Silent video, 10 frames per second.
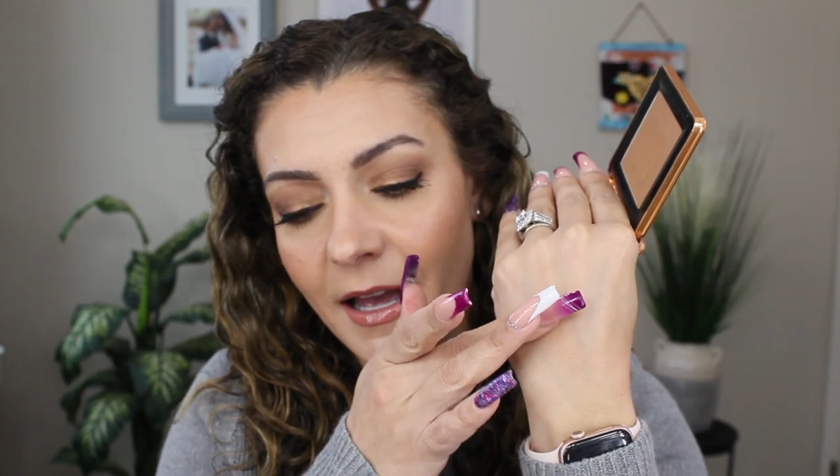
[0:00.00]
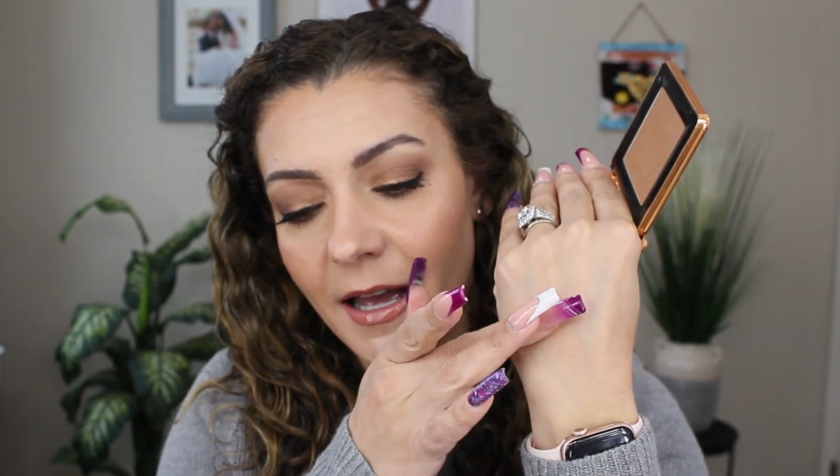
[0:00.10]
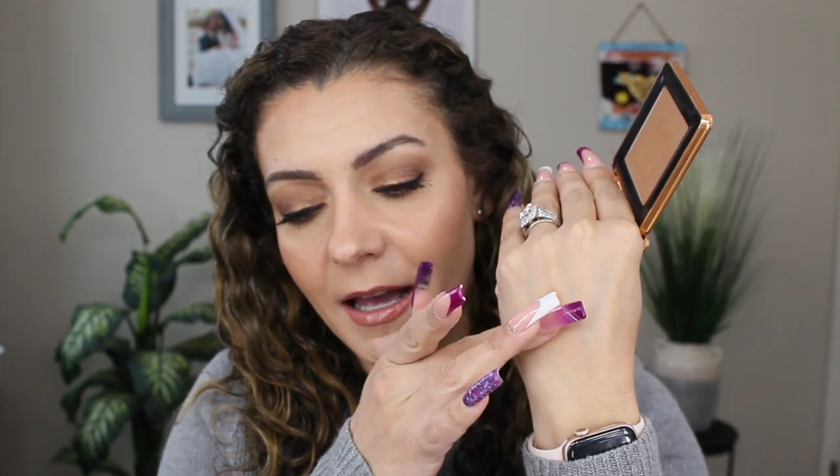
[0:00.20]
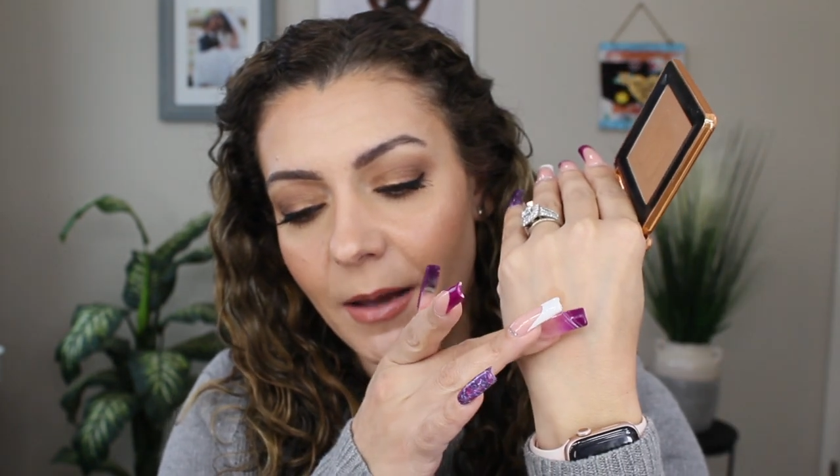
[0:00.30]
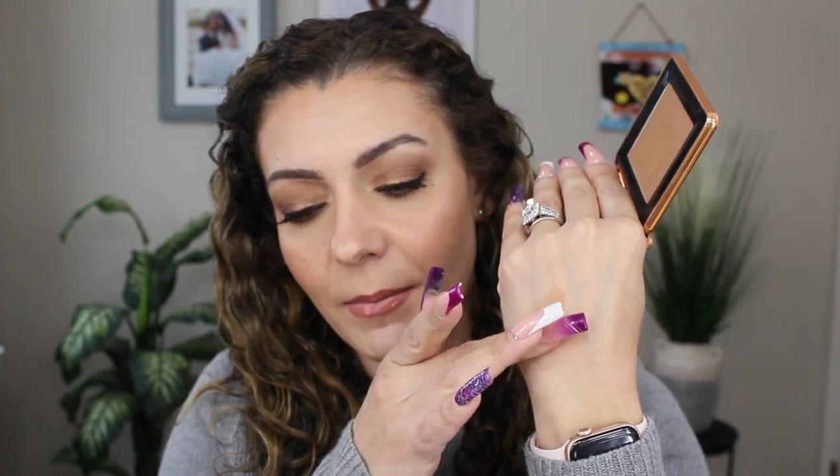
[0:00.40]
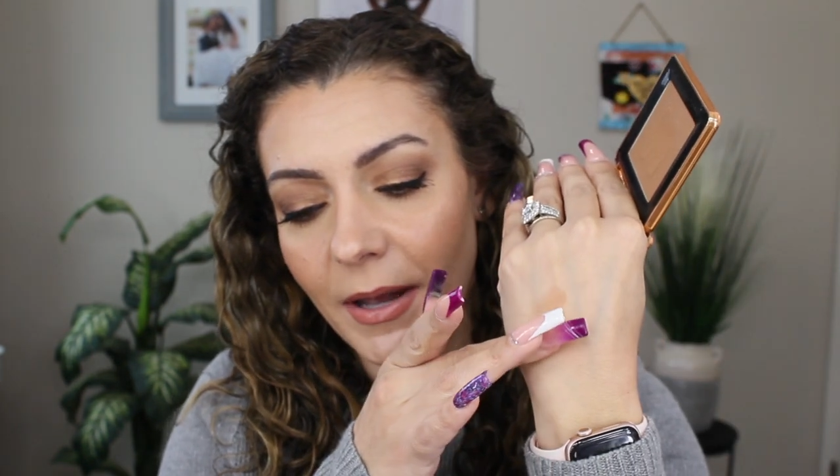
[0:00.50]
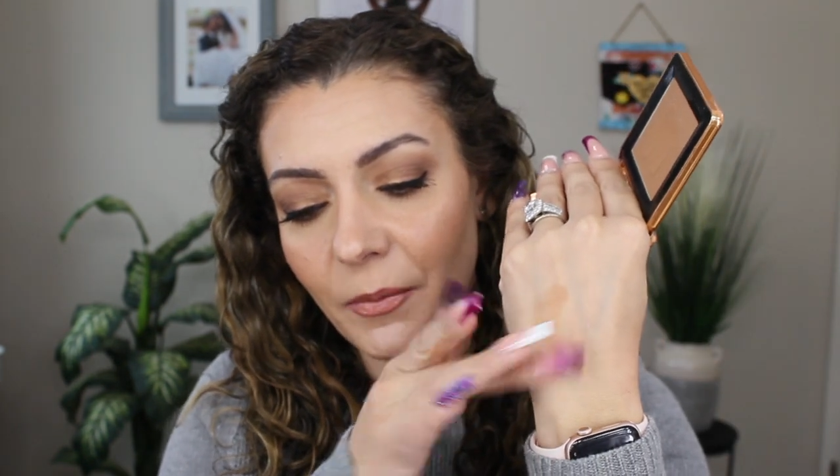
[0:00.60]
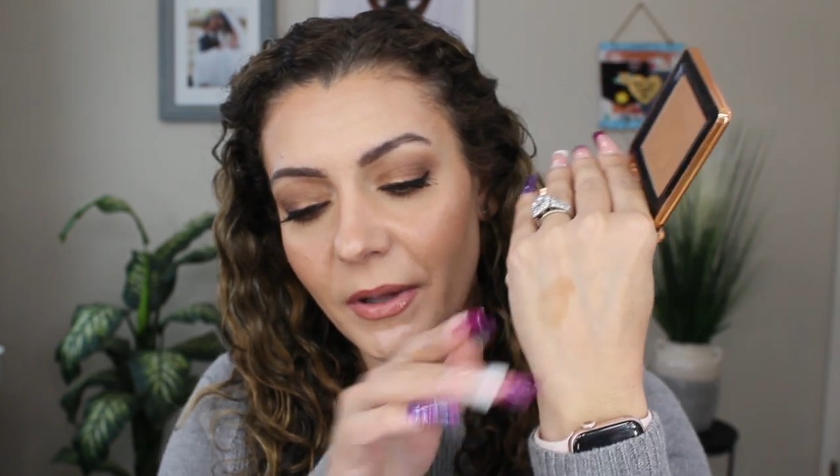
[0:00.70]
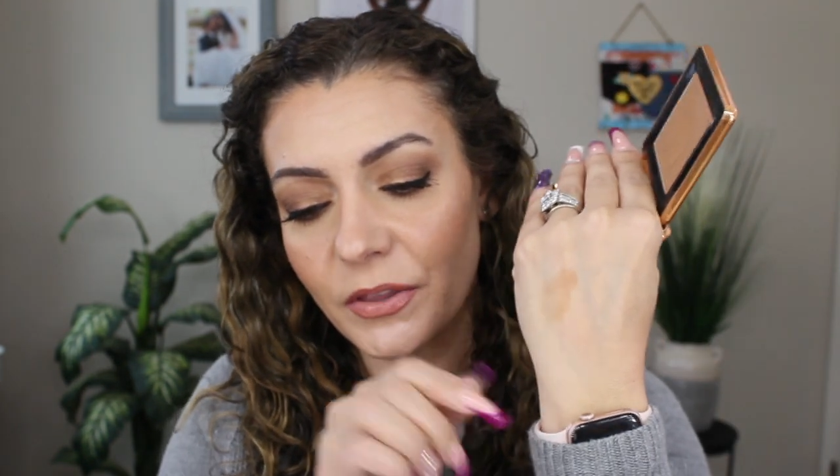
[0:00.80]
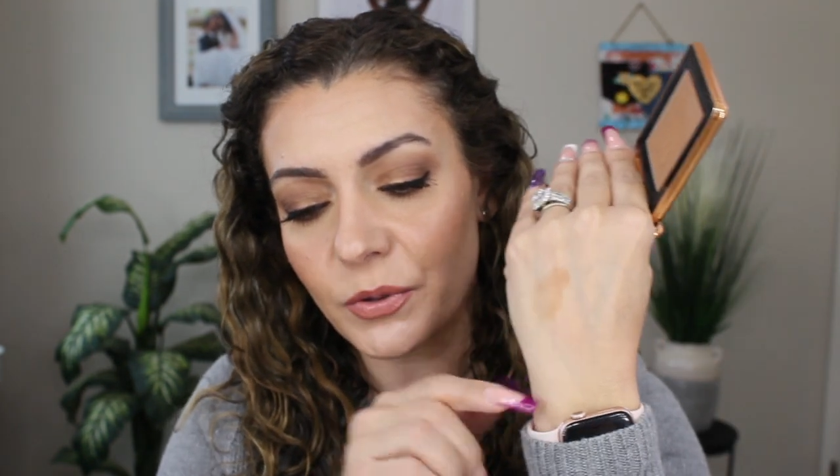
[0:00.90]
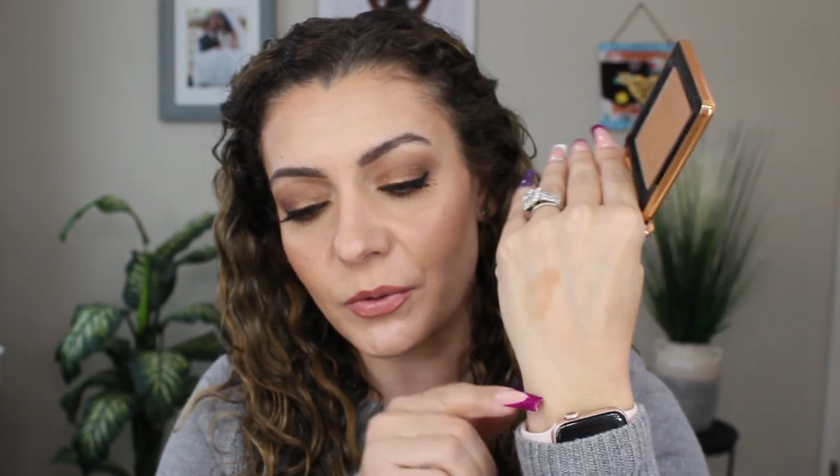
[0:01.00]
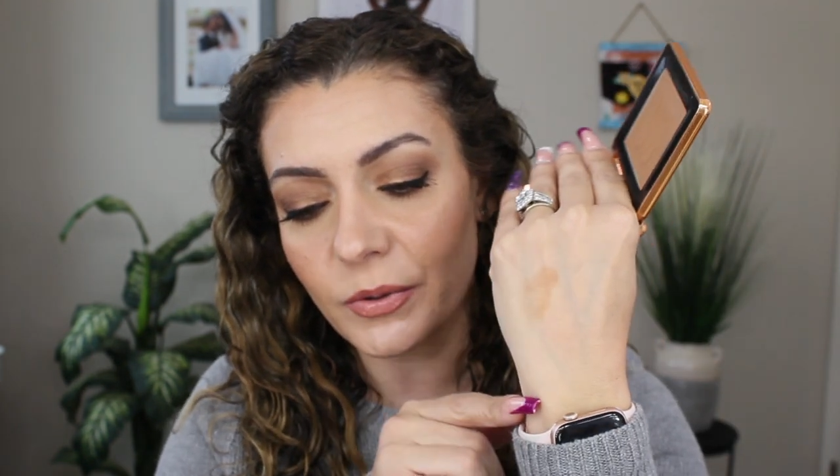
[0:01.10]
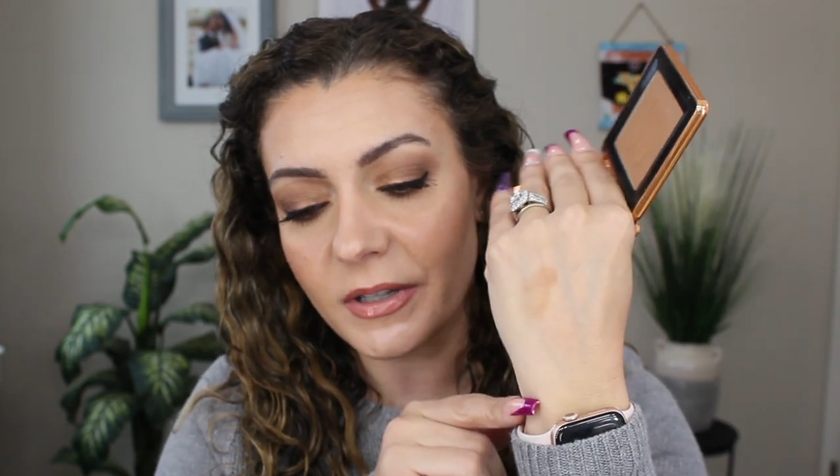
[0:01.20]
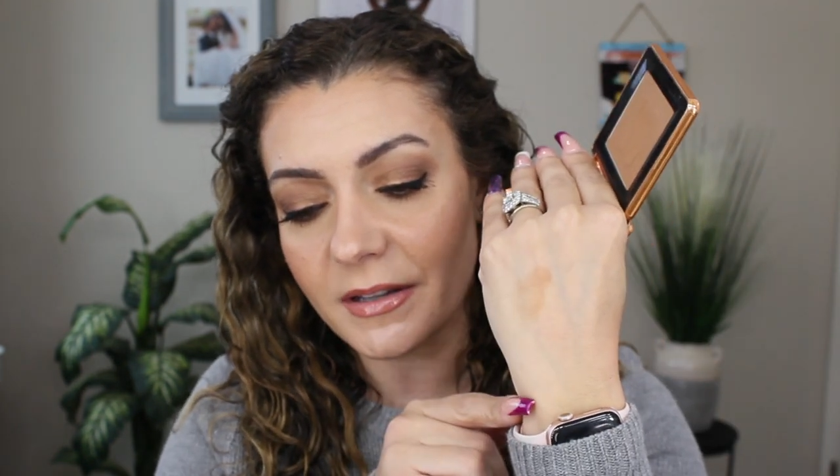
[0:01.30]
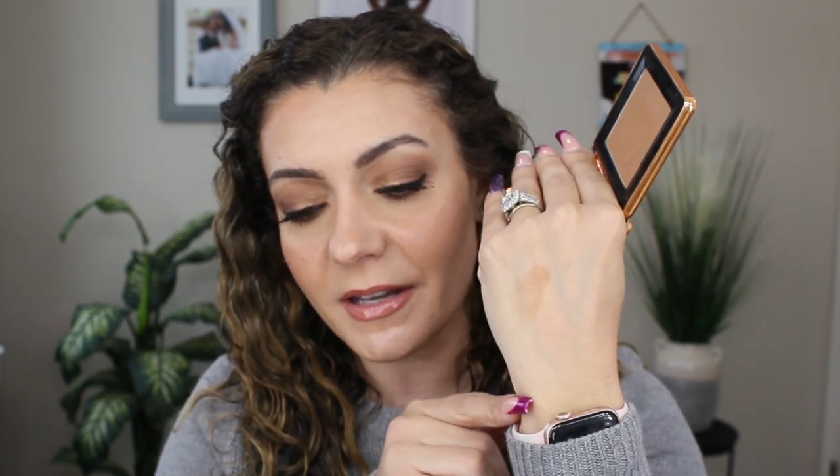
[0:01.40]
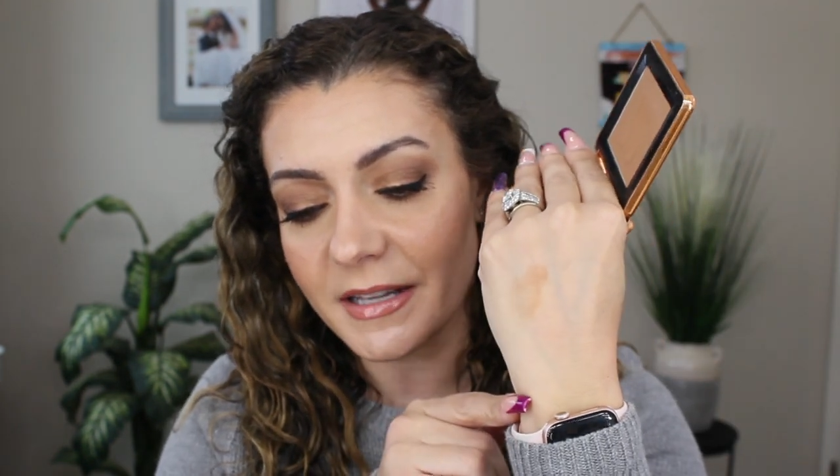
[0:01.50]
Um, I went through a,